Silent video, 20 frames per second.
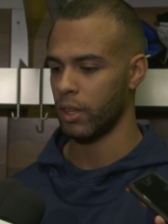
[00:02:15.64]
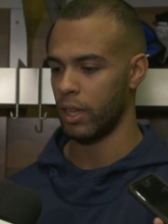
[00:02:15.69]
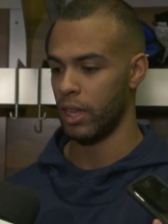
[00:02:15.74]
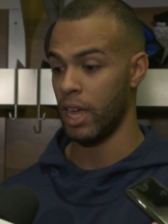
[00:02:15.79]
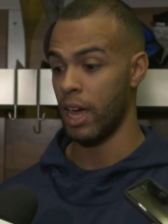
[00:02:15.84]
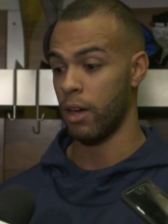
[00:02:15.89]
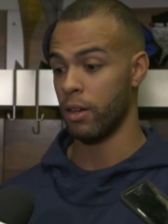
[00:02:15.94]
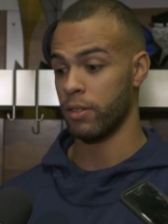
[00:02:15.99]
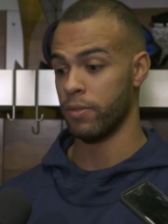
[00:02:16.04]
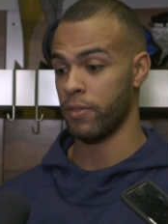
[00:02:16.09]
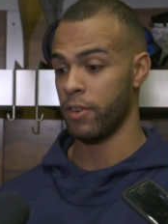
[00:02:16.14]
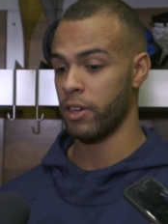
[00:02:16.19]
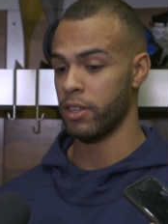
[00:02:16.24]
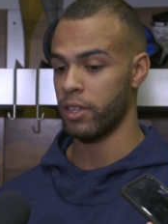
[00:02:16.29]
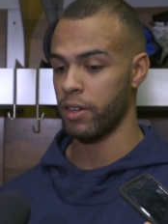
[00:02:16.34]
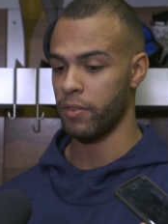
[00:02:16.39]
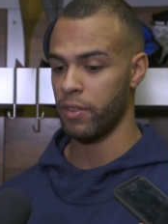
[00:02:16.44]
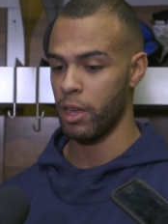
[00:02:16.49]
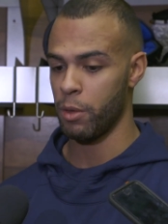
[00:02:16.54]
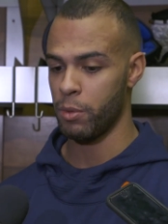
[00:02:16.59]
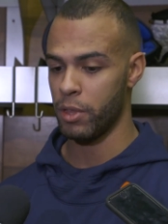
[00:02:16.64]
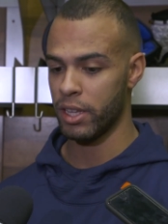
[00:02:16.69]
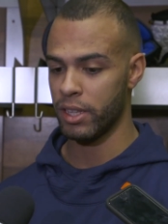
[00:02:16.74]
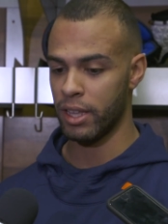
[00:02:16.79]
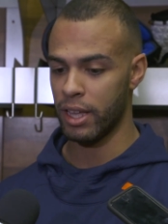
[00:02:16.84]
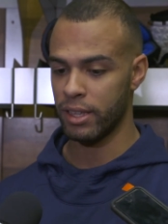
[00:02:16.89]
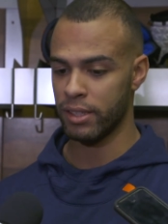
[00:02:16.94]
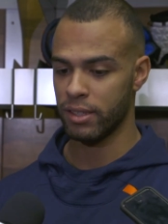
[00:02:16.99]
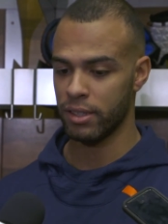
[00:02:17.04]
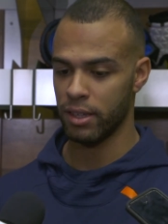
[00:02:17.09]
Yeah, it was a very tough game.
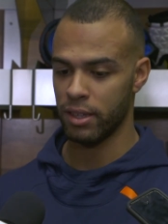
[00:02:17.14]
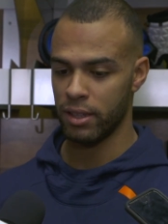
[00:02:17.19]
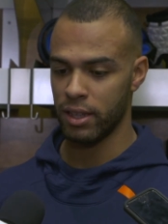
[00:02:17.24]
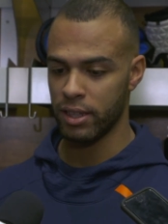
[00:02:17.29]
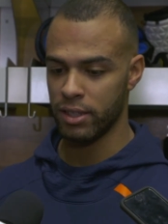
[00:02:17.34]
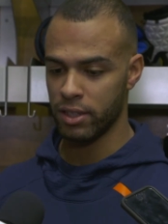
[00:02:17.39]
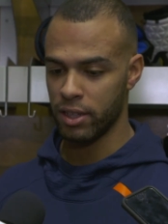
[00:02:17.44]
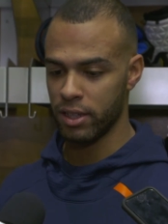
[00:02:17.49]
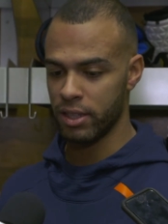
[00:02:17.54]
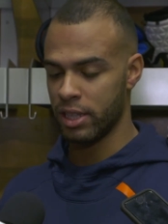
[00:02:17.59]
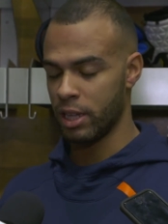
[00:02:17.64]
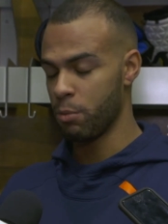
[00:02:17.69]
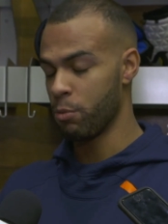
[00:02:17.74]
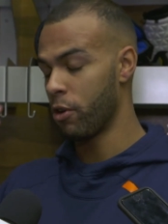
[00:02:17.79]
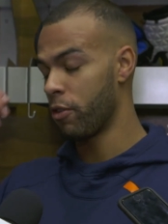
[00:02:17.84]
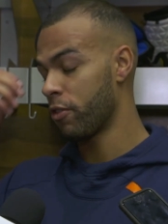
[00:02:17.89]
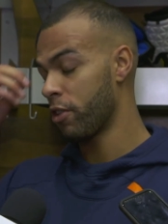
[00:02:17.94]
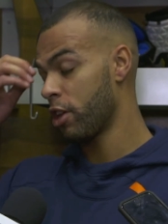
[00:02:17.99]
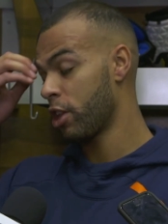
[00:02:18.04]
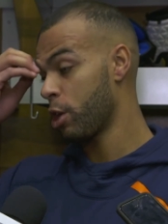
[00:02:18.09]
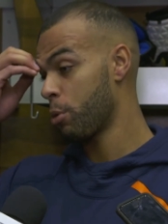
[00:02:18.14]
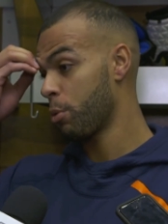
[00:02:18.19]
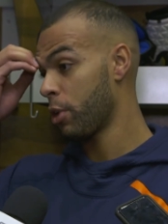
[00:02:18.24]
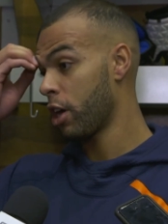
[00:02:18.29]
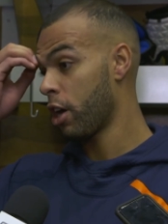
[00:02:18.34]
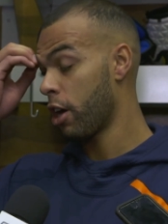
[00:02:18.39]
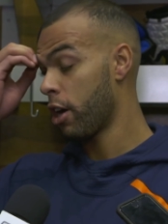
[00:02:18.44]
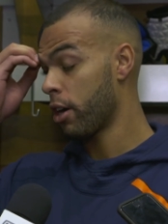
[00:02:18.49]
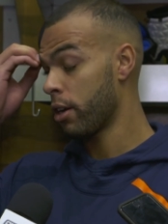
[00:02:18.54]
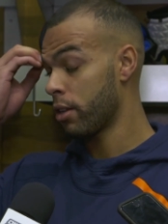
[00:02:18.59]
That's a good team over there. They
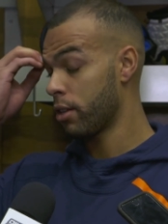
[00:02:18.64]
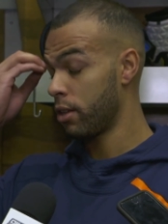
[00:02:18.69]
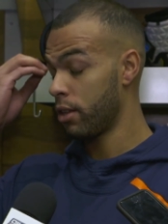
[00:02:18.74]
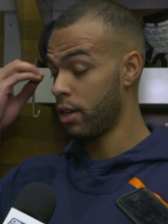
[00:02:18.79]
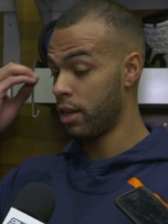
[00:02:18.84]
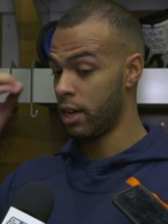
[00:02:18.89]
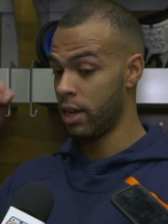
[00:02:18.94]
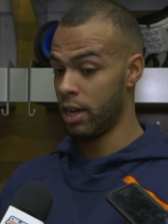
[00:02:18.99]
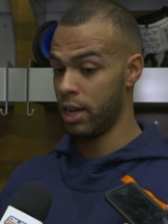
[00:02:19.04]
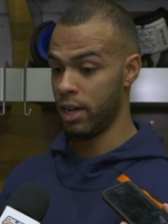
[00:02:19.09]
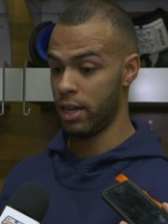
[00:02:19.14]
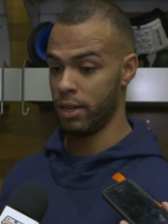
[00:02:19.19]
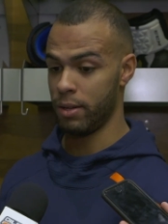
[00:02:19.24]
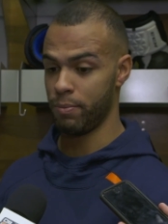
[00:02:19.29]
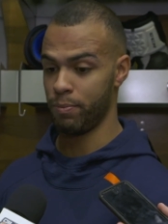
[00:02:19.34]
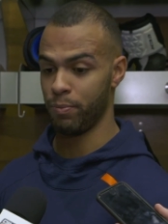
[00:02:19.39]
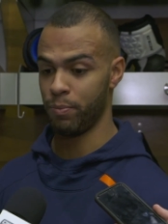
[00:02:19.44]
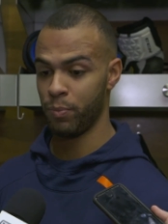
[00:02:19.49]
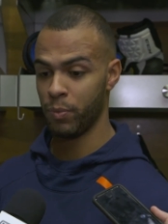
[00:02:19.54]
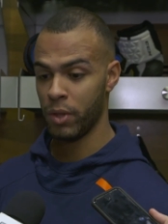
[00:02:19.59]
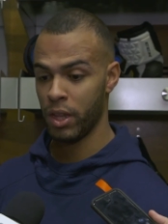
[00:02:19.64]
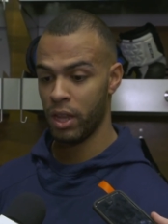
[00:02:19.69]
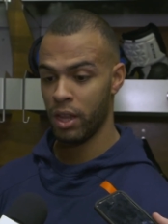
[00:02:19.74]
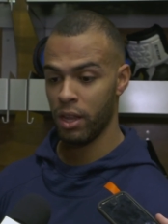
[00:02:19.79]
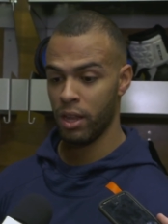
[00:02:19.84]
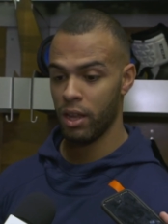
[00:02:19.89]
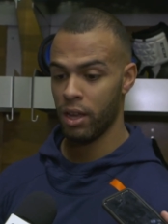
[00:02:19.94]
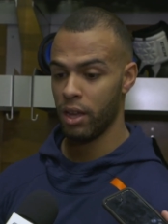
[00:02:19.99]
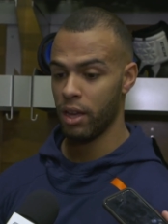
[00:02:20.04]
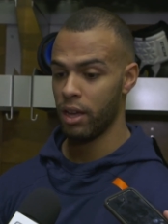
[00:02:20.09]
play hard.
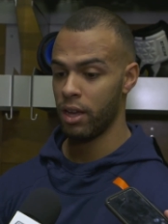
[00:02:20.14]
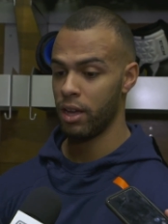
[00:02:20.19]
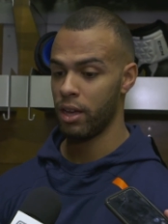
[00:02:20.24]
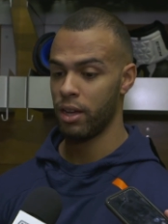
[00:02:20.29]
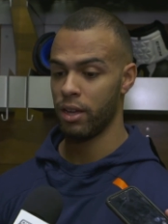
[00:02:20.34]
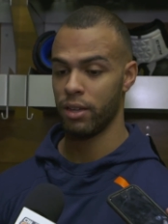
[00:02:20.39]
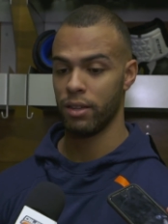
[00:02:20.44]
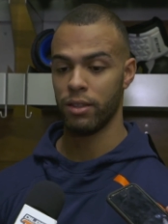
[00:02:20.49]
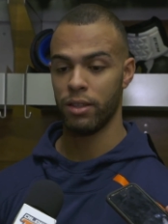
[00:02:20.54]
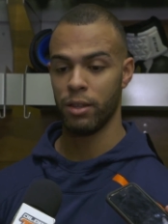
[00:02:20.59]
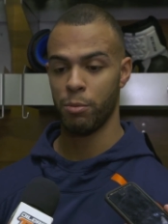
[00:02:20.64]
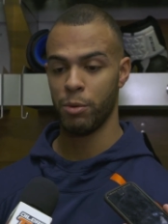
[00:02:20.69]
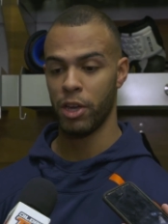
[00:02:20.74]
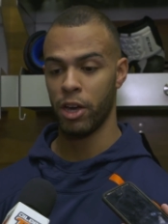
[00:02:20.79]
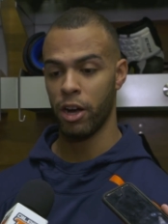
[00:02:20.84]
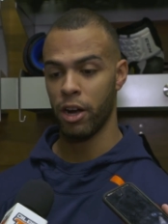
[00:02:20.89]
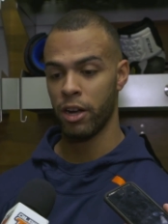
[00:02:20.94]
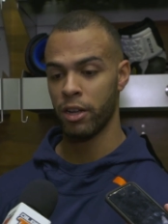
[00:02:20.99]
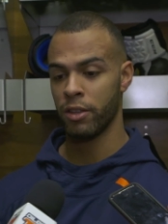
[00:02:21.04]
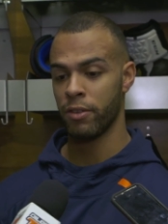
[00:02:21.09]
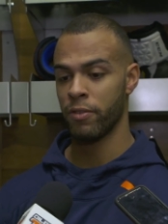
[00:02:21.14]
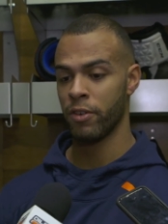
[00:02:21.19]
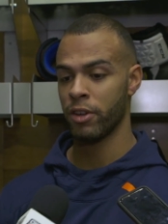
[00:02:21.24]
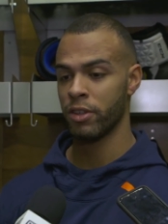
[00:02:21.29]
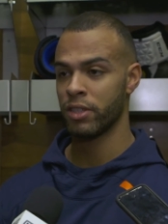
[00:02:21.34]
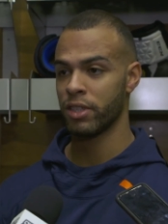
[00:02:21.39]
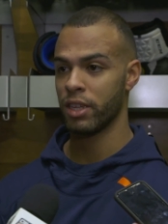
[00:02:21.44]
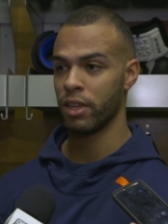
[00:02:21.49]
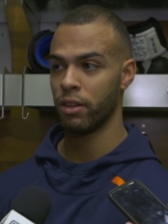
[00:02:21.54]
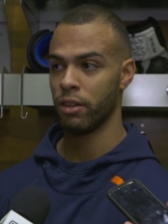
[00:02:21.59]
They play hard. They're
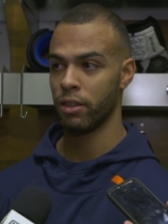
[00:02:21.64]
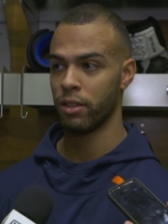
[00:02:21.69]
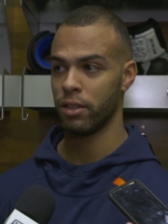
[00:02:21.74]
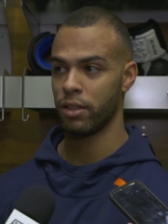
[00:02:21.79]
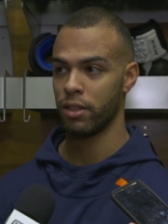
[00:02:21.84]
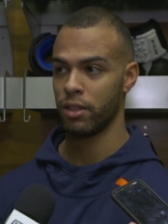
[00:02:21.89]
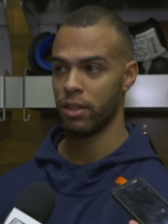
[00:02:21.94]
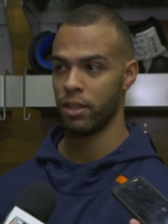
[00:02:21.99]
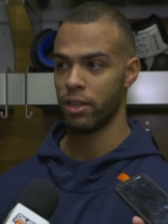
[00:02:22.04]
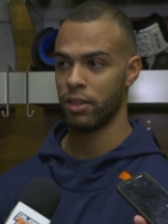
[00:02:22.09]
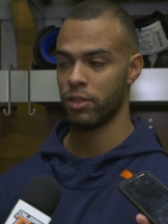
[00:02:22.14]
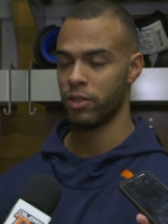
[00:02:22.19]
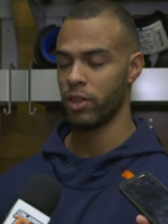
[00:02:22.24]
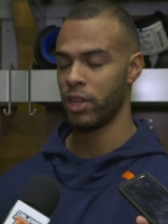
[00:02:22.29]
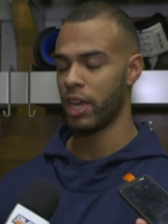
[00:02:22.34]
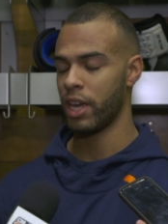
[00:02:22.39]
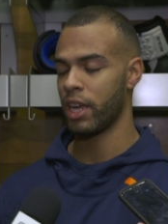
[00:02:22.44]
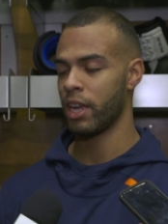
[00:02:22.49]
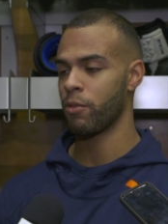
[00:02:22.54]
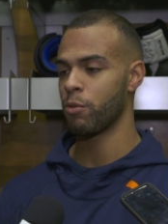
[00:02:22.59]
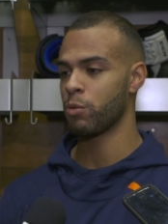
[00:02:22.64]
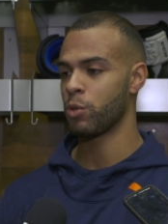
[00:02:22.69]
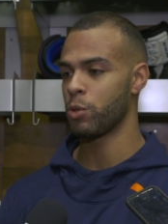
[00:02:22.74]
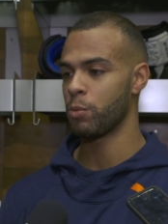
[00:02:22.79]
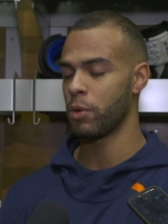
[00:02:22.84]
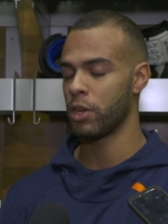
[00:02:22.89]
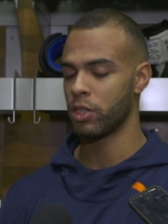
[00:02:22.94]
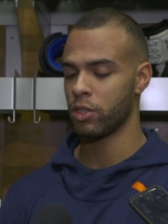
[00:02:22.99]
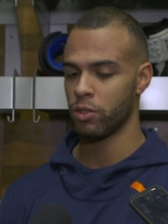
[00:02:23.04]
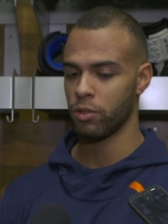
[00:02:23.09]
very skilled. So you can't give them
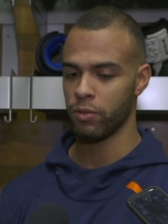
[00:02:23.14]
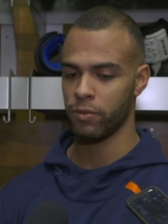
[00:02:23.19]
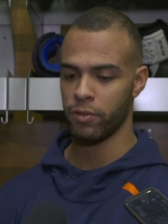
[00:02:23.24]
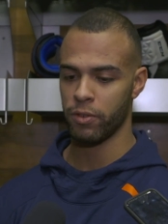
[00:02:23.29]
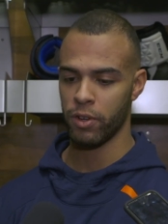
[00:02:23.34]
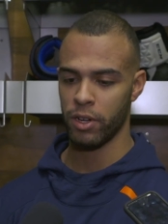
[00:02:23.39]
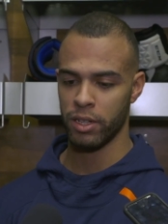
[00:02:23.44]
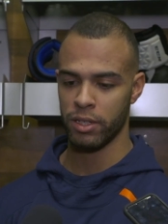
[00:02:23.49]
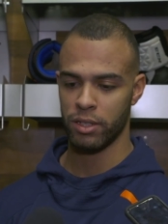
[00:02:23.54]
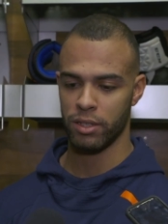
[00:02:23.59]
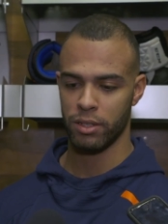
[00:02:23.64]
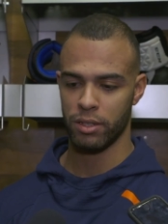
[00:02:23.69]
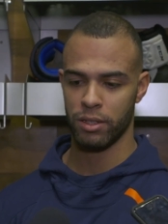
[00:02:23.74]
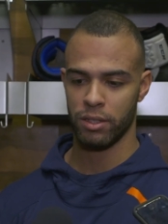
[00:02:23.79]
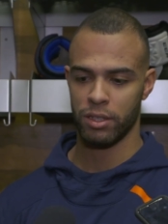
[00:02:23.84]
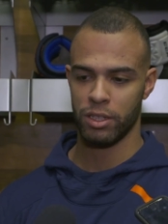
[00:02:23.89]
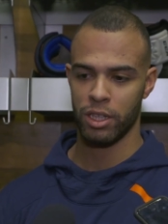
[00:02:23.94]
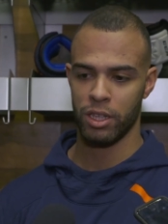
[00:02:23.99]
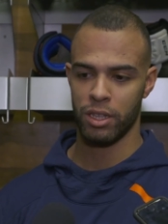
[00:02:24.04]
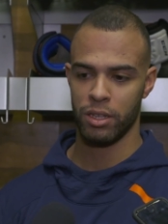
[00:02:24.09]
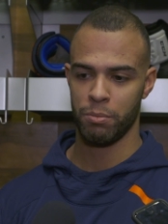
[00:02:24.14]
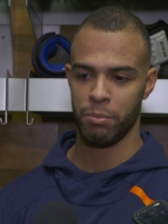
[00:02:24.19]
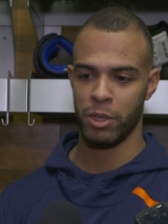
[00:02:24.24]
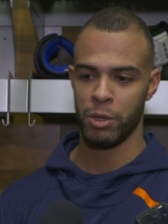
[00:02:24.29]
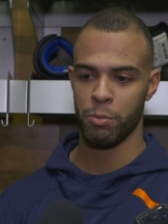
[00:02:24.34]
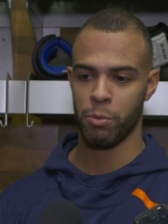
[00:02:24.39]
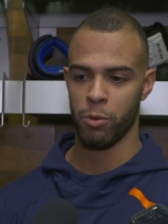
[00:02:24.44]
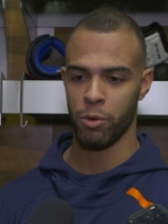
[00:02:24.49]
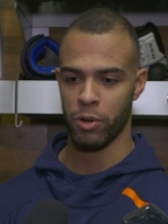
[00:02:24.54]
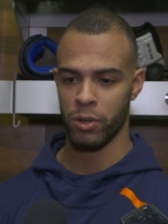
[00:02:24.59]
too much. So for us, it's going to be
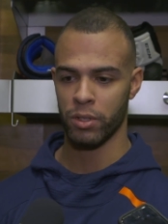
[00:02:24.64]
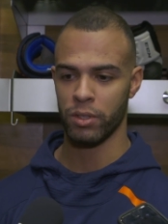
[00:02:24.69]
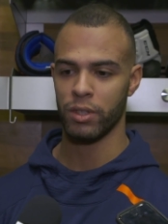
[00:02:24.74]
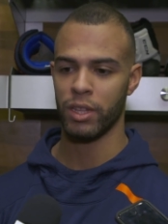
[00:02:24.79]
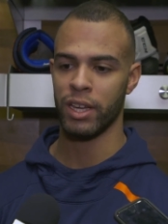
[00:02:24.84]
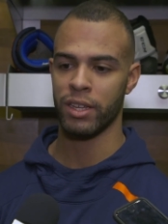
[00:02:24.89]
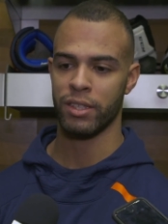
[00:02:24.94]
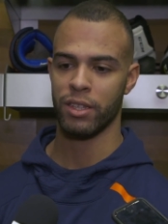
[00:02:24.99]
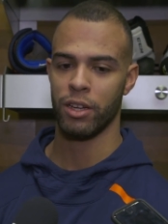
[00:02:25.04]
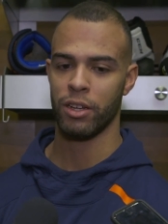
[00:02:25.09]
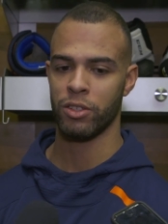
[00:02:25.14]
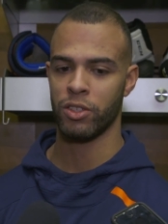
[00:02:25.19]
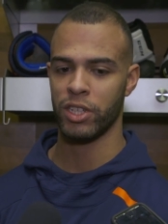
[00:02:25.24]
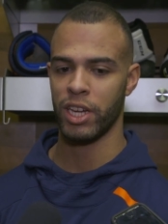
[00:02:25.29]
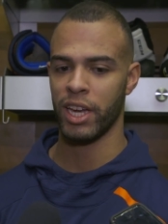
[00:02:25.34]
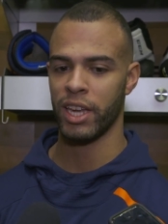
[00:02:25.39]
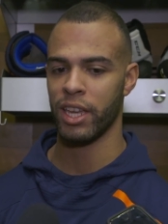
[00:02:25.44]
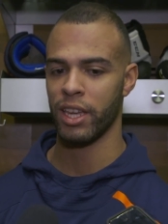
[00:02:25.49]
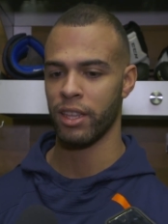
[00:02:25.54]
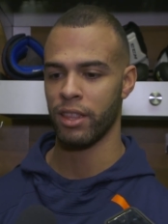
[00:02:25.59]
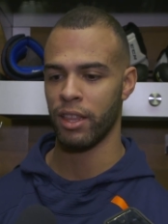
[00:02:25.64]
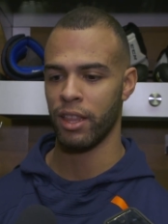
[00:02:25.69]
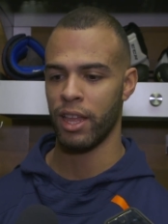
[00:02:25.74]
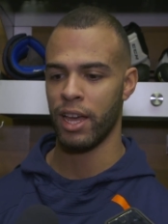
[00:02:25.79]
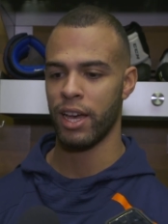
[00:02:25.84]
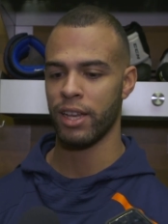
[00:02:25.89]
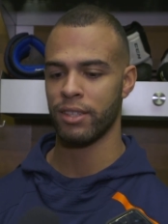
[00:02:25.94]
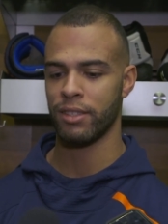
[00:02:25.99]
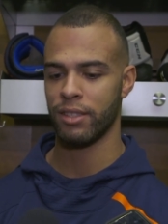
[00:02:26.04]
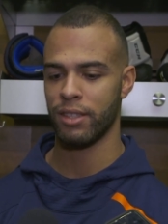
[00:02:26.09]
important. Like I said, our checking in the
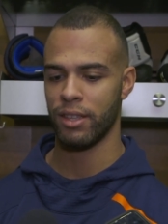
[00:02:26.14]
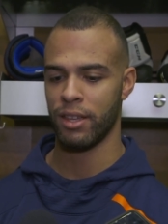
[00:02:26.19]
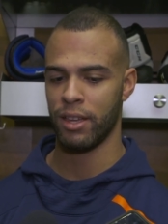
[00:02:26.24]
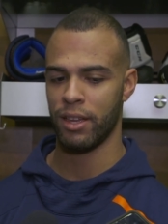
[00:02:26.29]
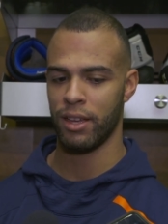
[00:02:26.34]
last